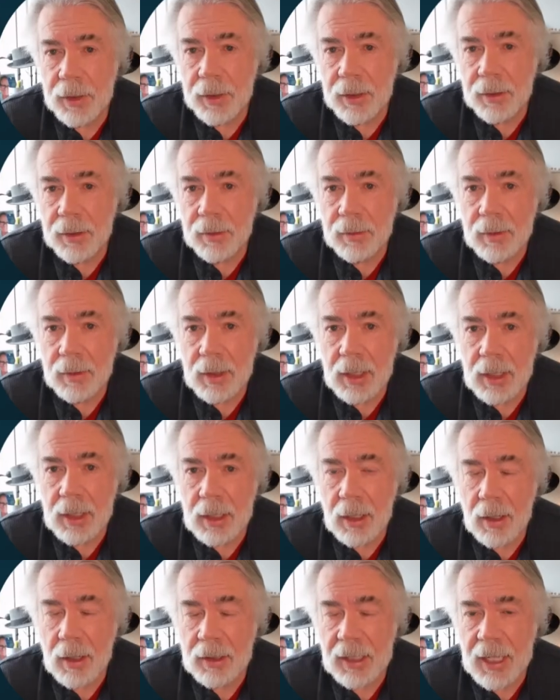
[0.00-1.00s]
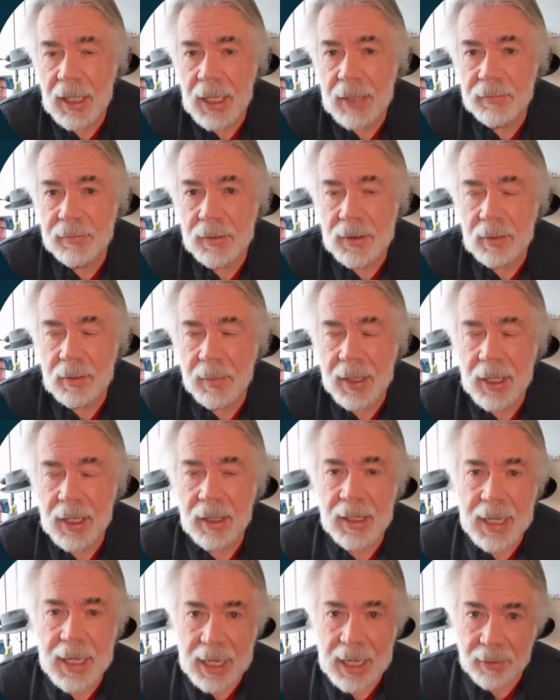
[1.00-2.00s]
you on Canvas
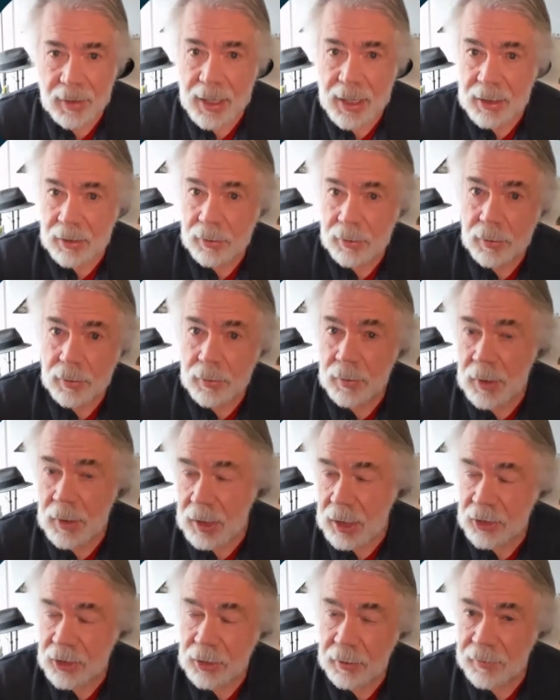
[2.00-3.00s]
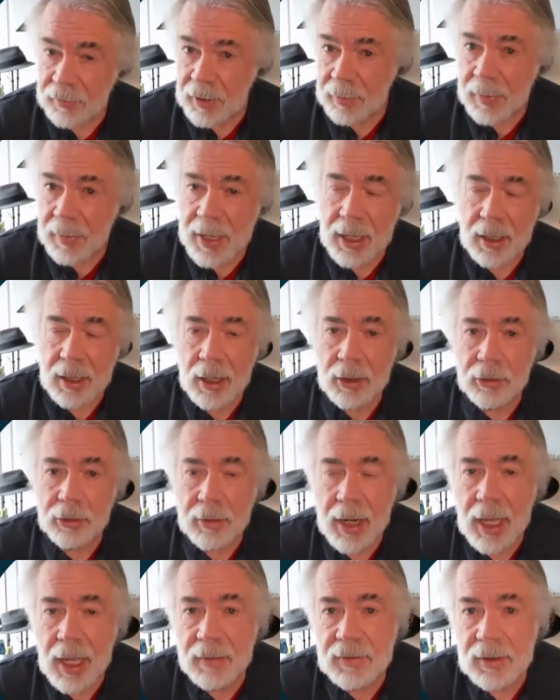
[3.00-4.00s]
about how I do initial feedback on
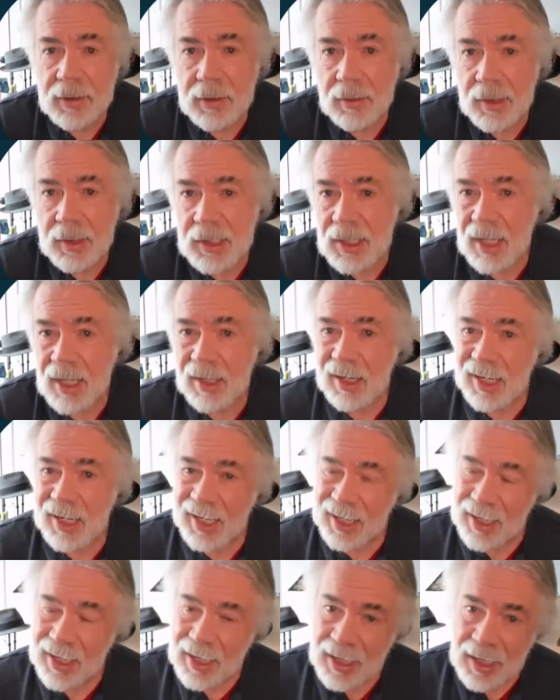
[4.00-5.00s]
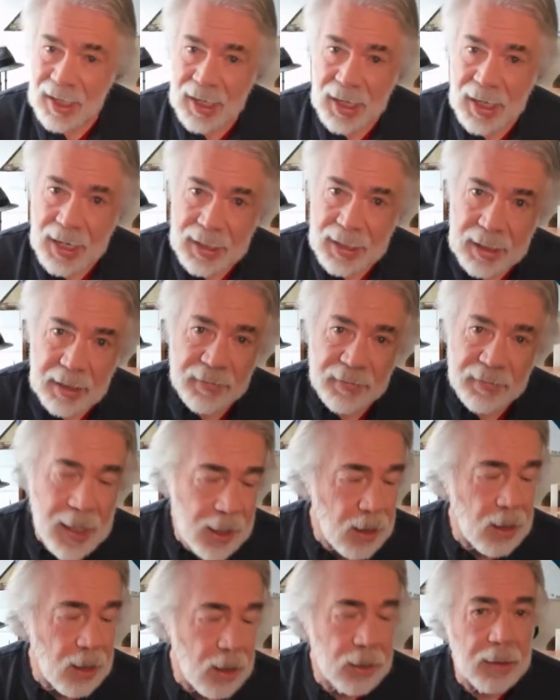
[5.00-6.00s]
drafts, so it's not going to
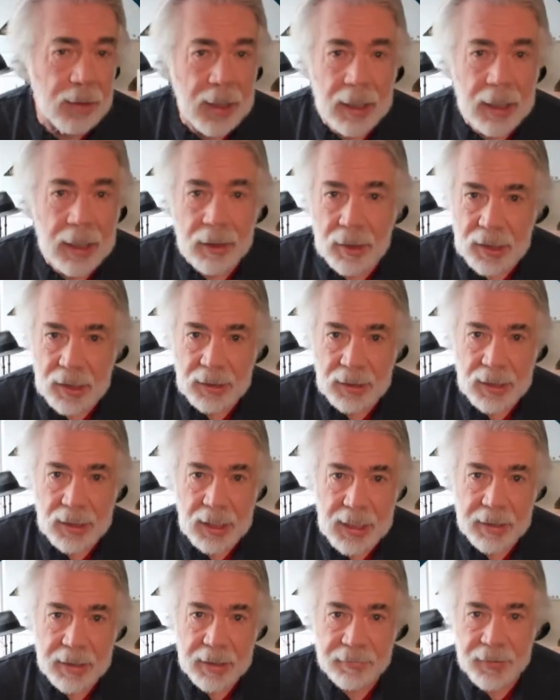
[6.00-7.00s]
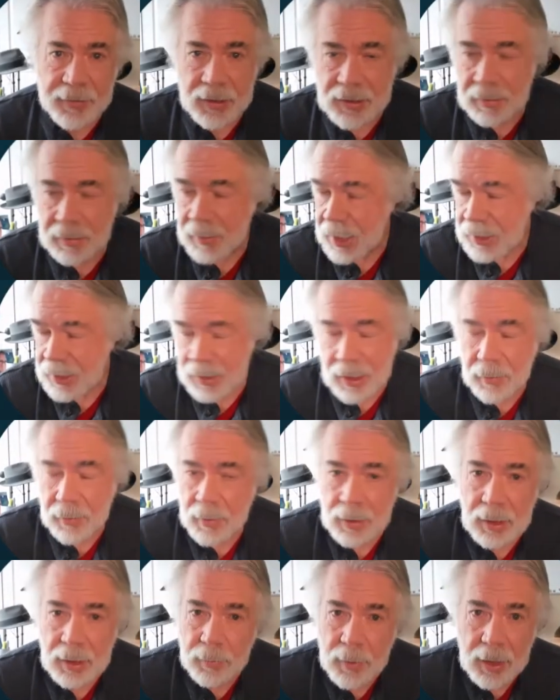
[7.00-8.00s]
identify all your errors and tell you how to fix them. That's not
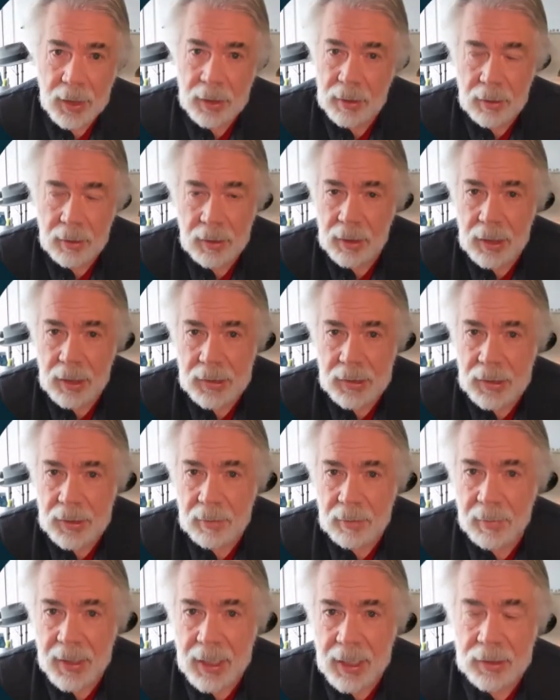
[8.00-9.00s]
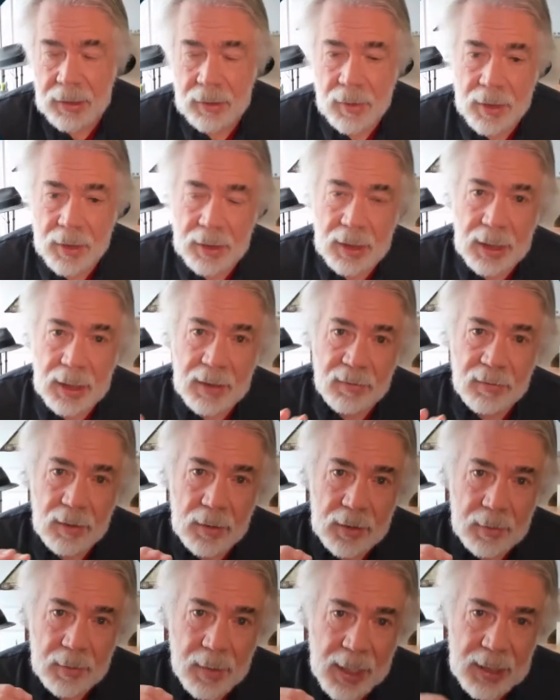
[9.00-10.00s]
what this is about. It's going to give
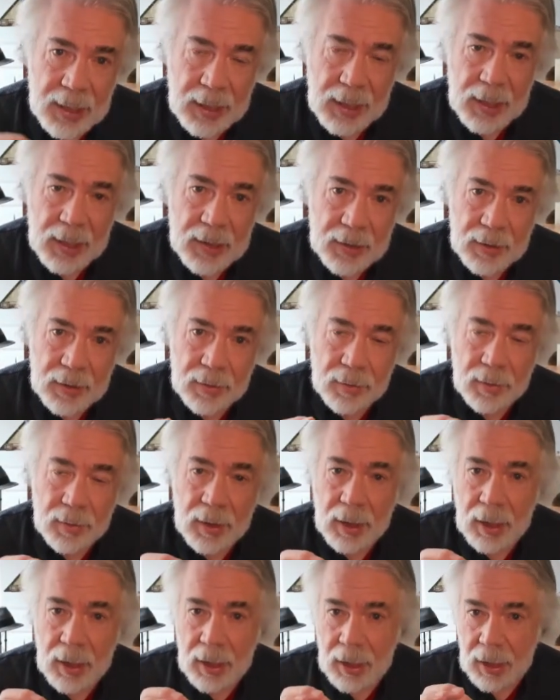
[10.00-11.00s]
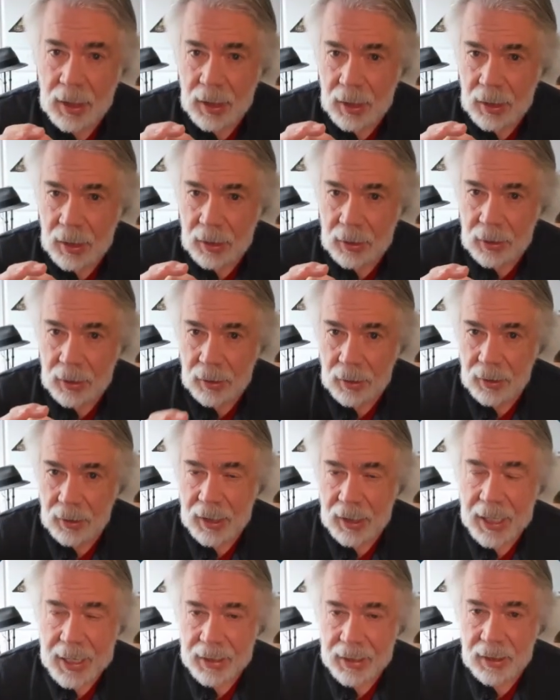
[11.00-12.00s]
you some ideas to
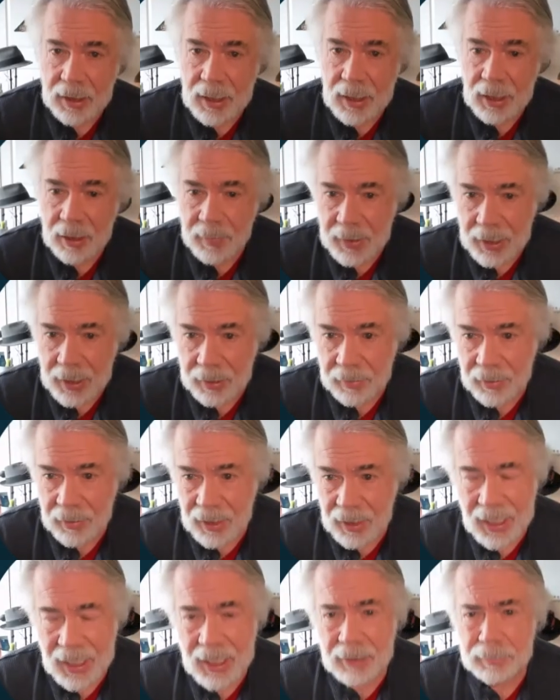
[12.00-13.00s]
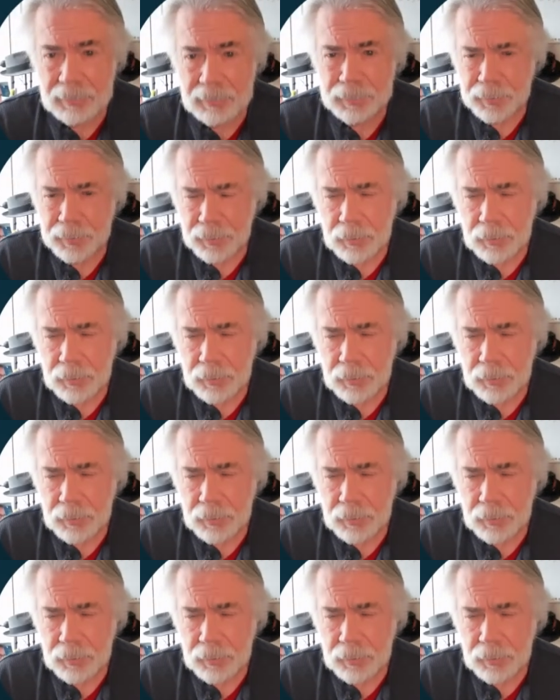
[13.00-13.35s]
look at, to think about. And then